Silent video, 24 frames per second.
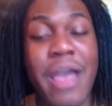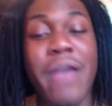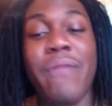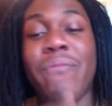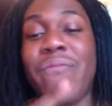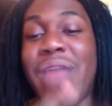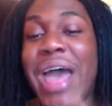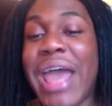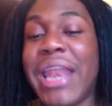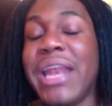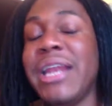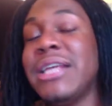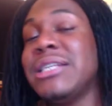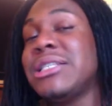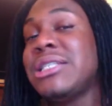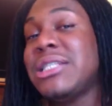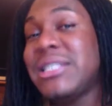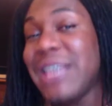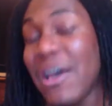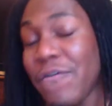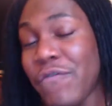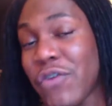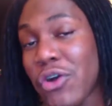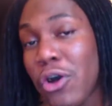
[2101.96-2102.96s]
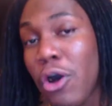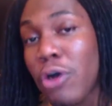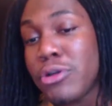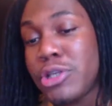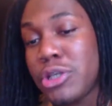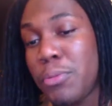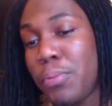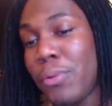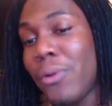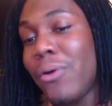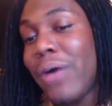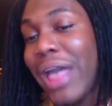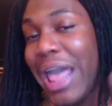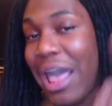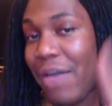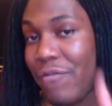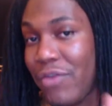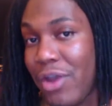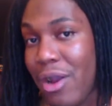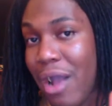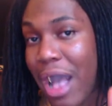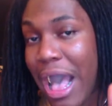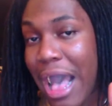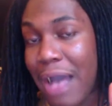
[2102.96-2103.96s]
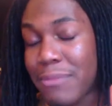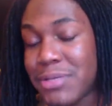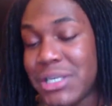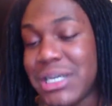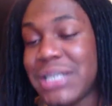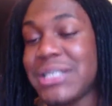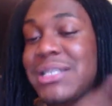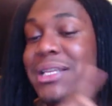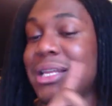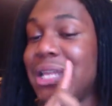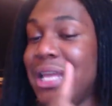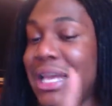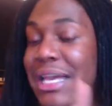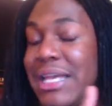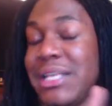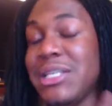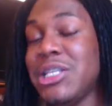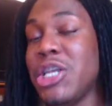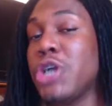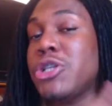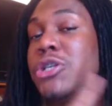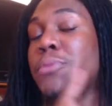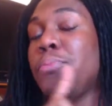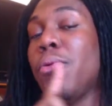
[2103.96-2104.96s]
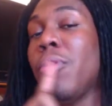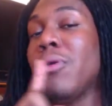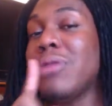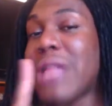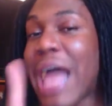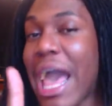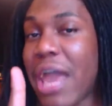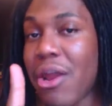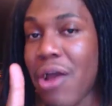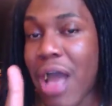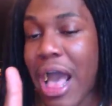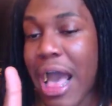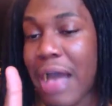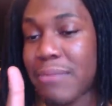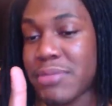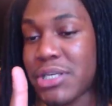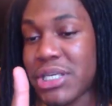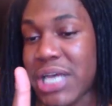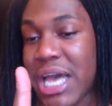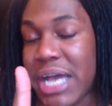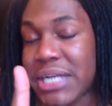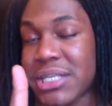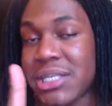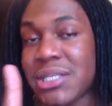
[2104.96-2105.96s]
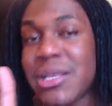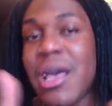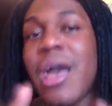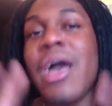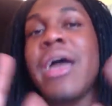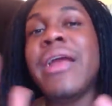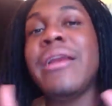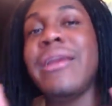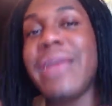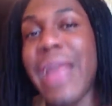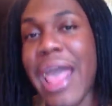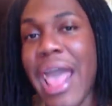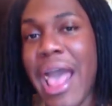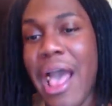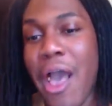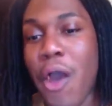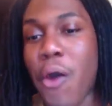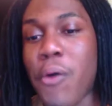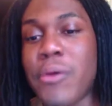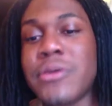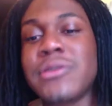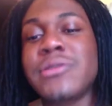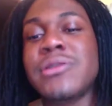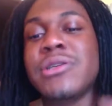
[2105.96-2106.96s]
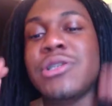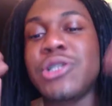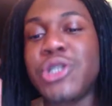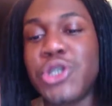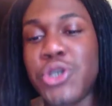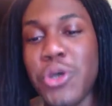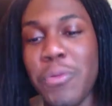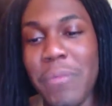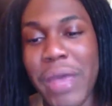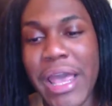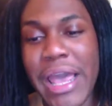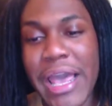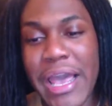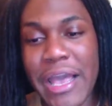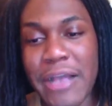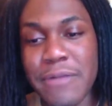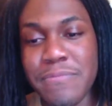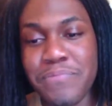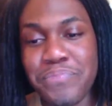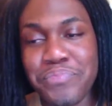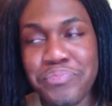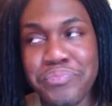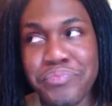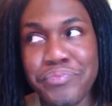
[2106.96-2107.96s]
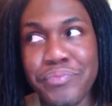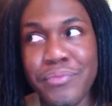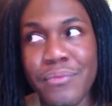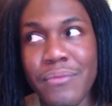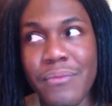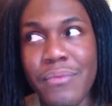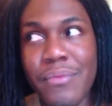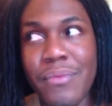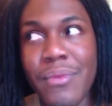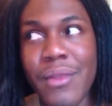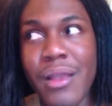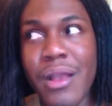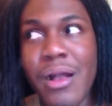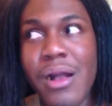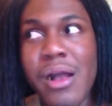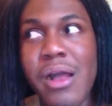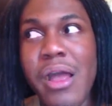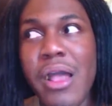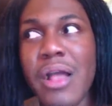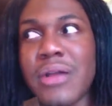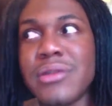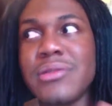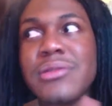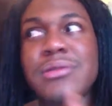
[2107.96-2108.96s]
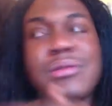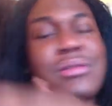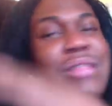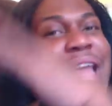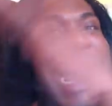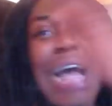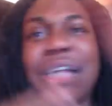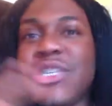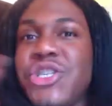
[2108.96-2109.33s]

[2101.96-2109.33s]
that it is difficult to pull heavier objects and easier to pull lighter objects. Now, to me, that's